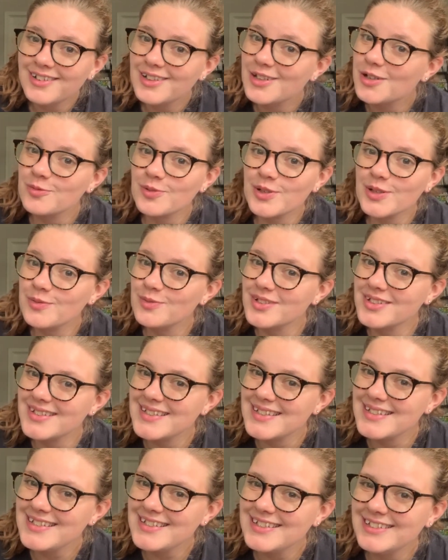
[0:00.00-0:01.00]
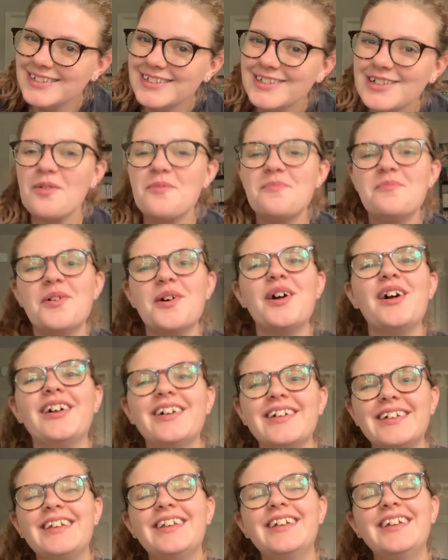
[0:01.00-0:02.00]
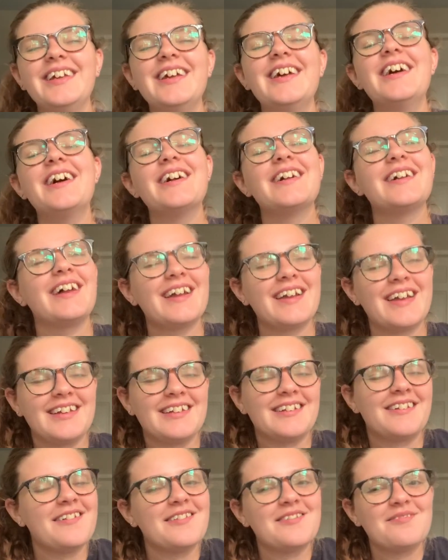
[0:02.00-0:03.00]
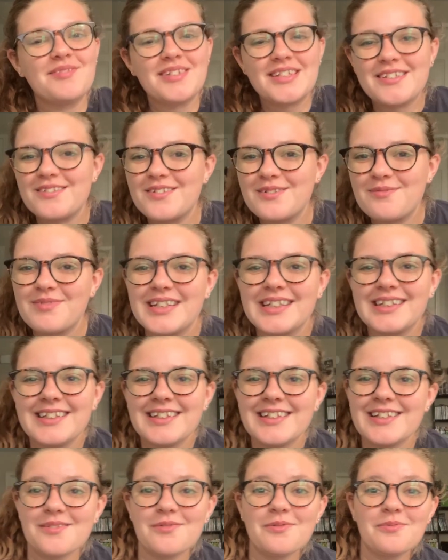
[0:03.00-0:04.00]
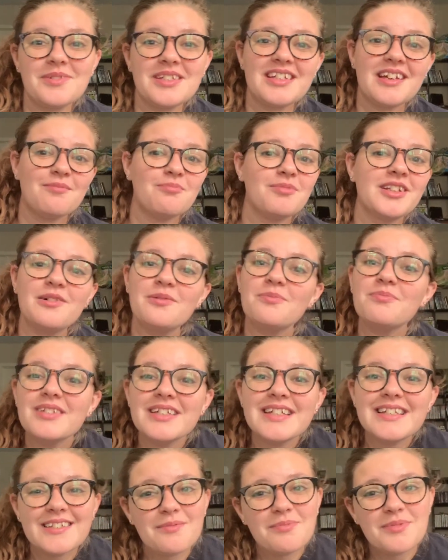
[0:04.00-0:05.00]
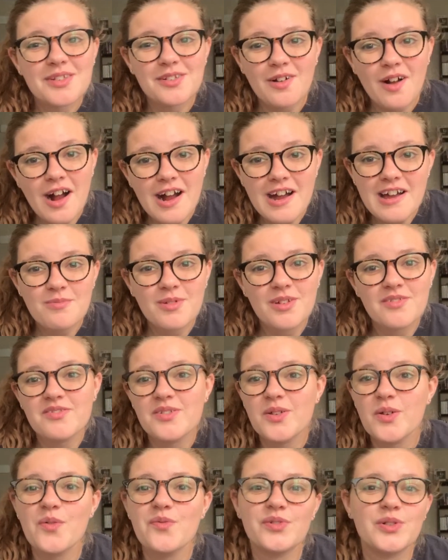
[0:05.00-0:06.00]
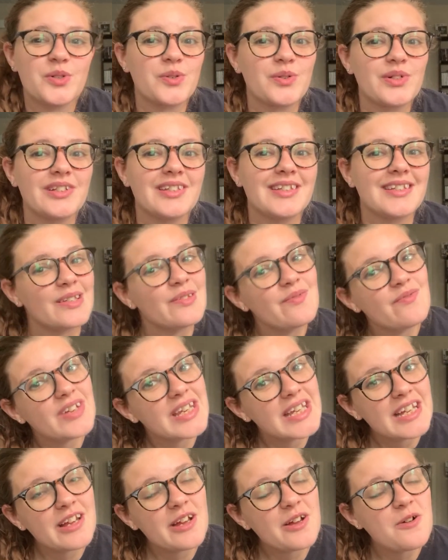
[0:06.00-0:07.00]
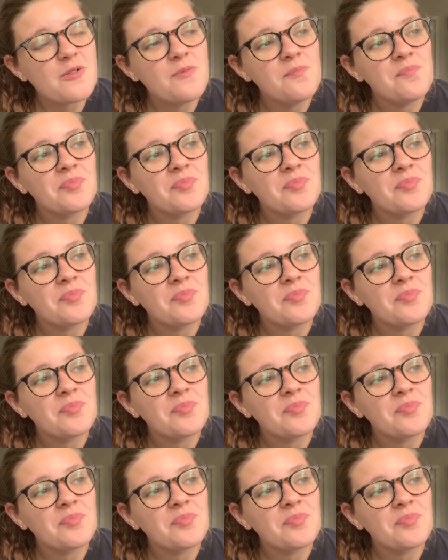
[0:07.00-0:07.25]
We will see. But again, all of my social media links will be down below. Please subscribe if you have enjoyed this video,